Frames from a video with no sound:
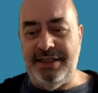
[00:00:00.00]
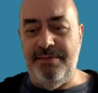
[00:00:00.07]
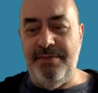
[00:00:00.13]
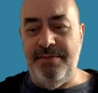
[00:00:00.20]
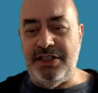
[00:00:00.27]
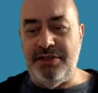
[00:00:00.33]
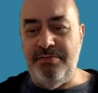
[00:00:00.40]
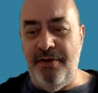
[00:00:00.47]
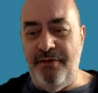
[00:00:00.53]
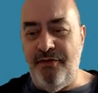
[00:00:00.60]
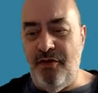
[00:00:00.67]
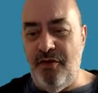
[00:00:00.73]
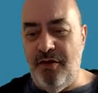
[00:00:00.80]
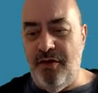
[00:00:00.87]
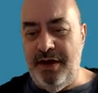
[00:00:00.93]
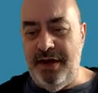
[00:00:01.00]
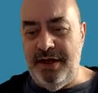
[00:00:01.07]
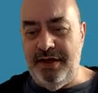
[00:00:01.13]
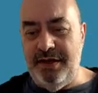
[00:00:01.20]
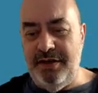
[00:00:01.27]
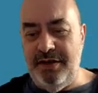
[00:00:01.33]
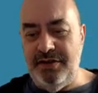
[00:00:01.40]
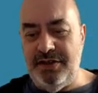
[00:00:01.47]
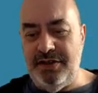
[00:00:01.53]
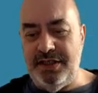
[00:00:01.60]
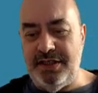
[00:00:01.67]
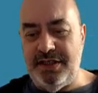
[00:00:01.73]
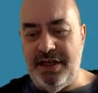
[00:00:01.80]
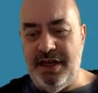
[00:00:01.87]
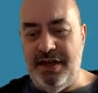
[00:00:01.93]
I mentioned before, it
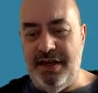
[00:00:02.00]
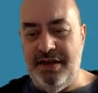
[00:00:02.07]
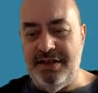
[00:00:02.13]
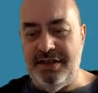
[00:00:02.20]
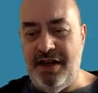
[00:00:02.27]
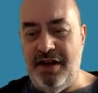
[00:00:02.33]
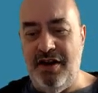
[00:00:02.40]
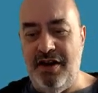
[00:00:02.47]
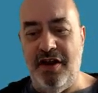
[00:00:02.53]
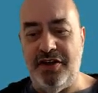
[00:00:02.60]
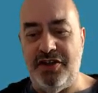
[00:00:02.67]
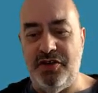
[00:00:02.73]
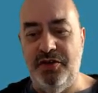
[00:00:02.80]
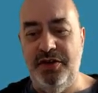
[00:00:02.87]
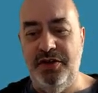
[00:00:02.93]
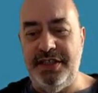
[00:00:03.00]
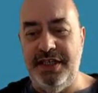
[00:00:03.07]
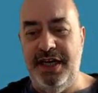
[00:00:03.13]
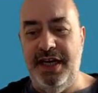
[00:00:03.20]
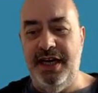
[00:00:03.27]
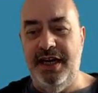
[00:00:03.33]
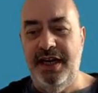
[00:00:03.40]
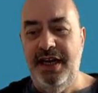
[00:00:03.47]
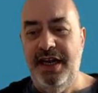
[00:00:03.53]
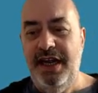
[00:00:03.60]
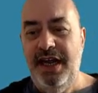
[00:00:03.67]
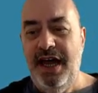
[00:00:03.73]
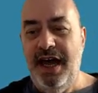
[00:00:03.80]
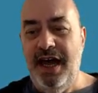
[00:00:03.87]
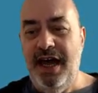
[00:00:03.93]
uses, there's a lot of choice here.
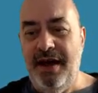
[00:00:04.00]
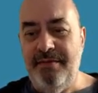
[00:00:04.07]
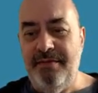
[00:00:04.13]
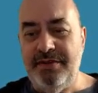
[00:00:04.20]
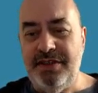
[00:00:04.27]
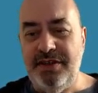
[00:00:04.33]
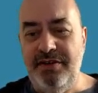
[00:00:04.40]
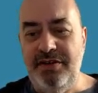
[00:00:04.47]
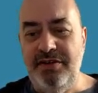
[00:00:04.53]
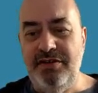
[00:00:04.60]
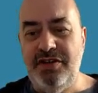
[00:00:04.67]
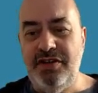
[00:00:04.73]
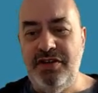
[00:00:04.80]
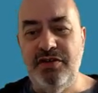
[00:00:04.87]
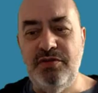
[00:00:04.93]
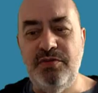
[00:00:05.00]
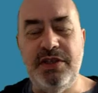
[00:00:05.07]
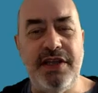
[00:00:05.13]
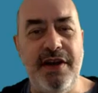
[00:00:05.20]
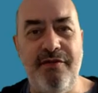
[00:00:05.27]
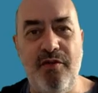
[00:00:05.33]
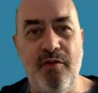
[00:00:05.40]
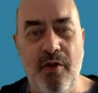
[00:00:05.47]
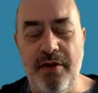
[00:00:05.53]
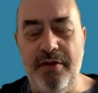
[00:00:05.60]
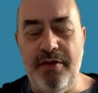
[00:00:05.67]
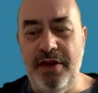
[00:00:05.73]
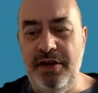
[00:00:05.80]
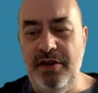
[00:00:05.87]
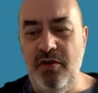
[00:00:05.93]
So you choose whichever one
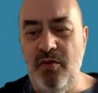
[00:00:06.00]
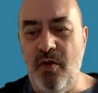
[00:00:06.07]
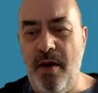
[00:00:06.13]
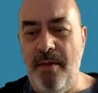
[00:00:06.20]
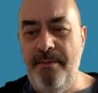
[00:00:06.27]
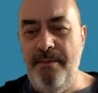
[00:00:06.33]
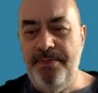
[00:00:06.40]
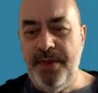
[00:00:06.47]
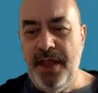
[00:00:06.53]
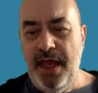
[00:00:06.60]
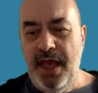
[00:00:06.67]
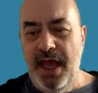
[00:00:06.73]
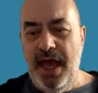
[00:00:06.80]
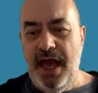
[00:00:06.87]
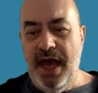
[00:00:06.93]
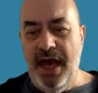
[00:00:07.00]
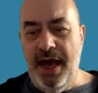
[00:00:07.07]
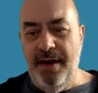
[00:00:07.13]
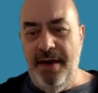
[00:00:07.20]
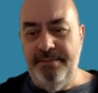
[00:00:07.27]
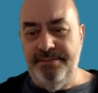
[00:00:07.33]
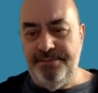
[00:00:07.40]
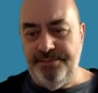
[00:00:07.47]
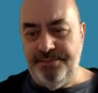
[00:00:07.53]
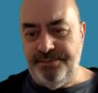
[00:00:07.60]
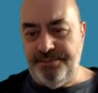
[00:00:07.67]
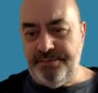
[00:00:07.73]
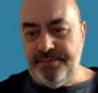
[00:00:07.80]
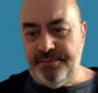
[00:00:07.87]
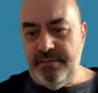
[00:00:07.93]
that you want. Um,
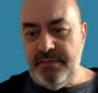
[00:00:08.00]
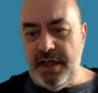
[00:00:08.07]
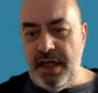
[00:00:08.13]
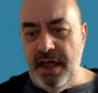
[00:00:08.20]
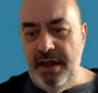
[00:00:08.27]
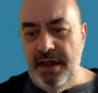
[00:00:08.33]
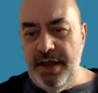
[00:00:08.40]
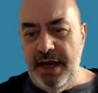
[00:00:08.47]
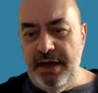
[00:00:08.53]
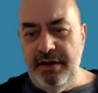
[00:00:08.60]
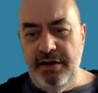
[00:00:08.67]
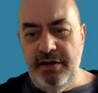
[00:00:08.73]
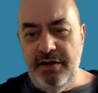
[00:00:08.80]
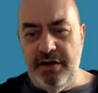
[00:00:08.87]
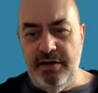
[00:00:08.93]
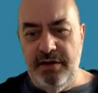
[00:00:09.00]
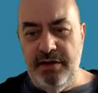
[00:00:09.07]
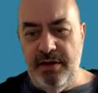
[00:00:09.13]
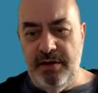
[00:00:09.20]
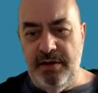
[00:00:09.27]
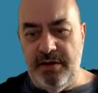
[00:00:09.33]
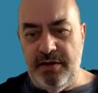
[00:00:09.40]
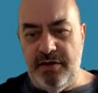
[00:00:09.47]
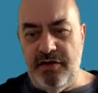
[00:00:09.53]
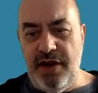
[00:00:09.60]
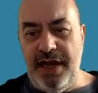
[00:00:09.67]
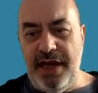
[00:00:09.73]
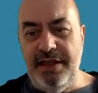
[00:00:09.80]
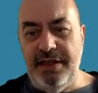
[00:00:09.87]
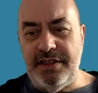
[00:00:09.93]
then you can
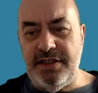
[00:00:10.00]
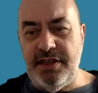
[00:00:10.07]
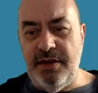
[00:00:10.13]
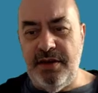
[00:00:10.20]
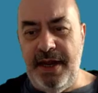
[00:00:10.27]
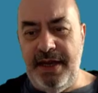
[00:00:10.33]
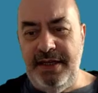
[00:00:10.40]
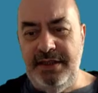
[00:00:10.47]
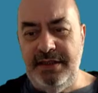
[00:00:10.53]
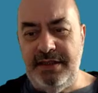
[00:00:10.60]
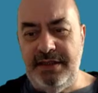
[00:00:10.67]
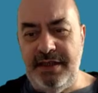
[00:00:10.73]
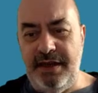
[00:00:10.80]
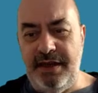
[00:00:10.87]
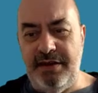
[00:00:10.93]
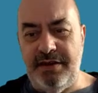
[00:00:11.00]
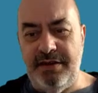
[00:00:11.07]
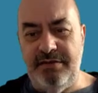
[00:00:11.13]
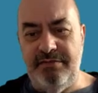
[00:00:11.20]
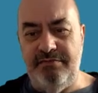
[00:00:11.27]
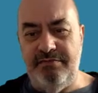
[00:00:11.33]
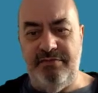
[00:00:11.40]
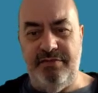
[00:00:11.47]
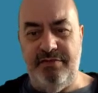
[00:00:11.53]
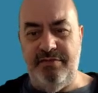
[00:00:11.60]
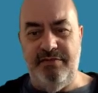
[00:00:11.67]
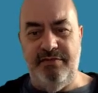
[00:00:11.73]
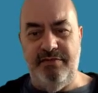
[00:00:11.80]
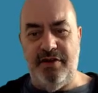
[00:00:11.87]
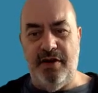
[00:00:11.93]
create the subheadings. Now you can
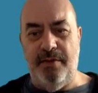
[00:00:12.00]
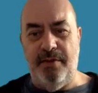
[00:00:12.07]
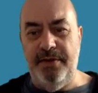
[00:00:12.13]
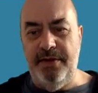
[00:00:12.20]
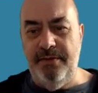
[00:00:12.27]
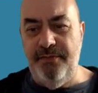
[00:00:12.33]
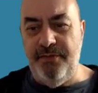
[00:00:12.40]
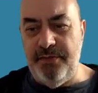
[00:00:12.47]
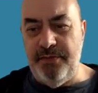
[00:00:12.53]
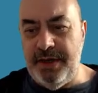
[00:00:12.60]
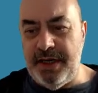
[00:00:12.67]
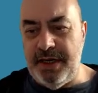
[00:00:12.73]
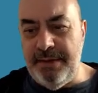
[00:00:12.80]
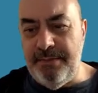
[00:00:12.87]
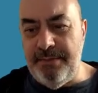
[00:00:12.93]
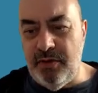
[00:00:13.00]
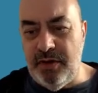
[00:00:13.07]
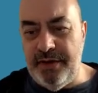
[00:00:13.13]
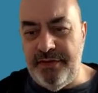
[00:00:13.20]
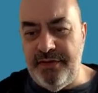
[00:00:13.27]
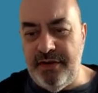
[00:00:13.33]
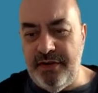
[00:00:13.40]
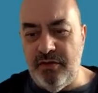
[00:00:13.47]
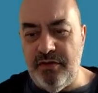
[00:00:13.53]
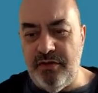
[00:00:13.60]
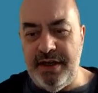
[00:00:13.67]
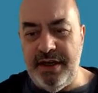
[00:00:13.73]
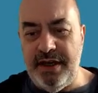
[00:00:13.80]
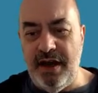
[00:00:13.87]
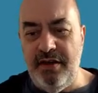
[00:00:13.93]
copy them from your clipboard if you
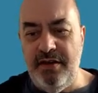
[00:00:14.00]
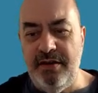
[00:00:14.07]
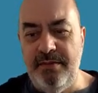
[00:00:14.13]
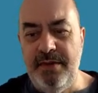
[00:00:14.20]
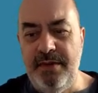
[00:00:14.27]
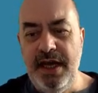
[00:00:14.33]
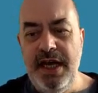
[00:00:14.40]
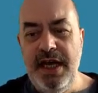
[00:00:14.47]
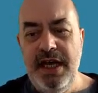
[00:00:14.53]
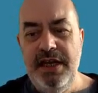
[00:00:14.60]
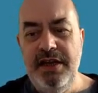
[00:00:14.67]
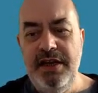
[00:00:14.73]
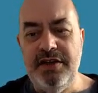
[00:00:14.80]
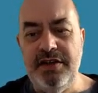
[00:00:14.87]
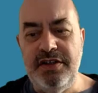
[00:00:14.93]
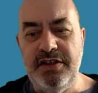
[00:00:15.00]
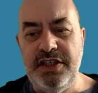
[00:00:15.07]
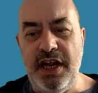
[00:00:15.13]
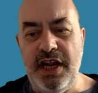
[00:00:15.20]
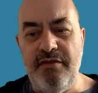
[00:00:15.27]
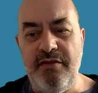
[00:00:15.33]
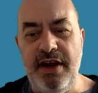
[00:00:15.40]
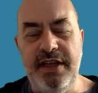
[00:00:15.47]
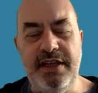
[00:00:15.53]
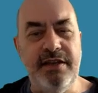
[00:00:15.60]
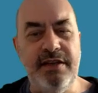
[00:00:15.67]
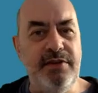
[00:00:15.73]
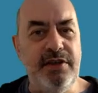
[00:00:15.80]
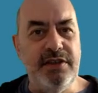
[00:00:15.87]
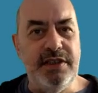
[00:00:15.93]
already know them. You can generate
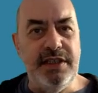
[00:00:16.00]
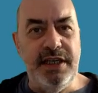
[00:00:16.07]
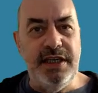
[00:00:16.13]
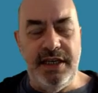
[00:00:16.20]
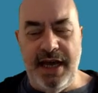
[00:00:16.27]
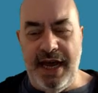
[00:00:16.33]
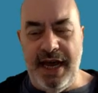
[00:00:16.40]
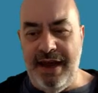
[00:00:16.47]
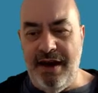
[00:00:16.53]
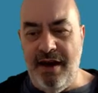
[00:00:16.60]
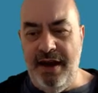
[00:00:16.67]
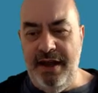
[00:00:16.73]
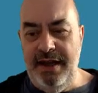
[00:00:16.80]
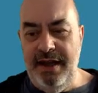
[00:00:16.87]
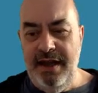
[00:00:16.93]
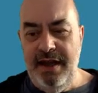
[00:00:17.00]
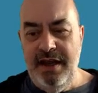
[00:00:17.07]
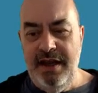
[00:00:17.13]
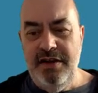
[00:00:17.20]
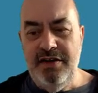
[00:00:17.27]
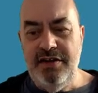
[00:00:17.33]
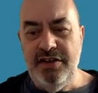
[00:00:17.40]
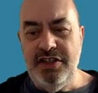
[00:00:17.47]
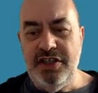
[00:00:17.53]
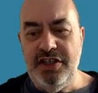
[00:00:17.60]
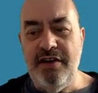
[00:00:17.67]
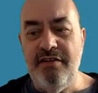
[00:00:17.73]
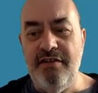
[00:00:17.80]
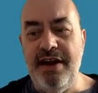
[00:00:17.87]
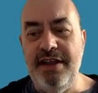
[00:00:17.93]
them using AI. You can
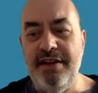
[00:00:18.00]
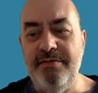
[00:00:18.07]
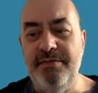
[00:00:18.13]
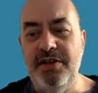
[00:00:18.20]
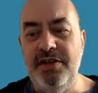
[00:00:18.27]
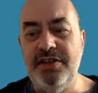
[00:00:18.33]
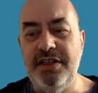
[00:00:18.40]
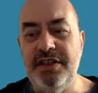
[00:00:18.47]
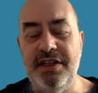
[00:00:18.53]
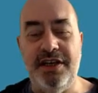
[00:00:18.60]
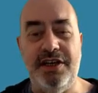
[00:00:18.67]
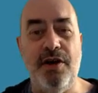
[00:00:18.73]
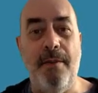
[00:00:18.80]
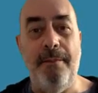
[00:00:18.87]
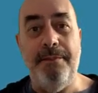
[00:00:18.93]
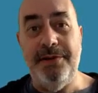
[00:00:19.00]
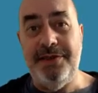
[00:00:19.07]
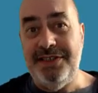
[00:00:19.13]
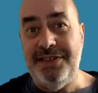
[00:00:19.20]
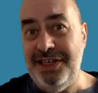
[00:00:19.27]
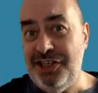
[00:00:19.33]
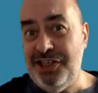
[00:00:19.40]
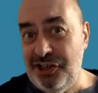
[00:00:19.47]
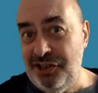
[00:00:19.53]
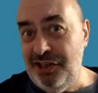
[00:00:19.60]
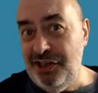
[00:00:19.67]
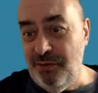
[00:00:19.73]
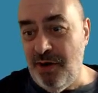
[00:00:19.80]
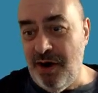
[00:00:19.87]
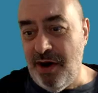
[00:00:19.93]
generate them using the competition
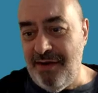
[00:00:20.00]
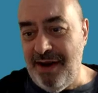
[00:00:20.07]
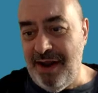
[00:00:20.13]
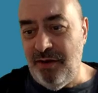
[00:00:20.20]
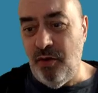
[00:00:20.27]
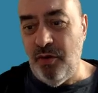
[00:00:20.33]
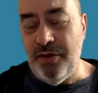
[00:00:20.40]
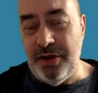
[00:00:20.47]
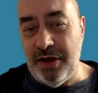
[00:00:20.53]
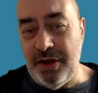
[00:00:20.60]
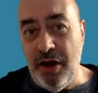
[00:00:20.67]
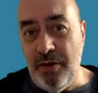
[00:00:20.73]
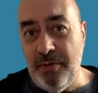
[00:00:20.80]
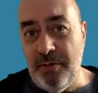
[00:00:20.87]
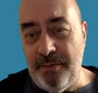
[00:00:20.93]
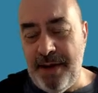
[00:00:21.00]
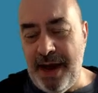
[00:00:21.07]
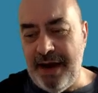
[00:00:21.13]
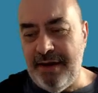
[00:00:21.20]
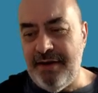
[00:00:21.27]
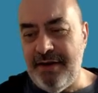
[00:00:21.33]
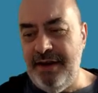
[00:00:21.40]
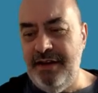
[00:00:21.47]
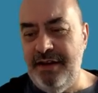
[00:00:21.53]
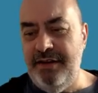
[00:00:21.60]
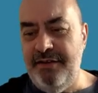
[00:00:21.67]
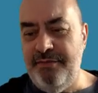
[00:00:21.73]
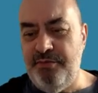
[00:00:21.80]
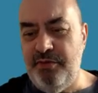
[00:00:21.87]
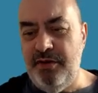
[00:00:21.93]
URL or the global background that
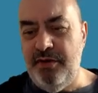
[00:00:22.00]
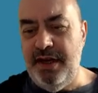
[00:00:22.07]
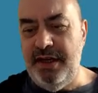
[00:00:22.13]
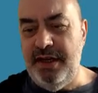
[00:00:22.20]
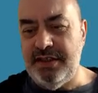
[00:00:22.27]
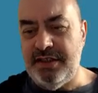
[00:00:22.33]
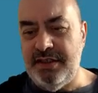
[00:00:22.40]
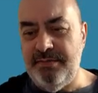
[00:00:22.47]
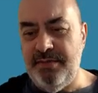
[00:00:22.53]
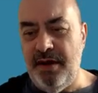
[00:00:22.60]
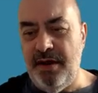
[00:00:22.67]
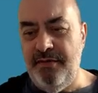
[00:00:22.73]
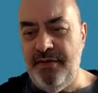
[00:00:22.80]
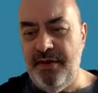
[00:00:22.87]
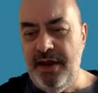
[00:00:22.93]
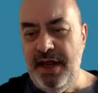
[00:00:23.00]
you've put in just above.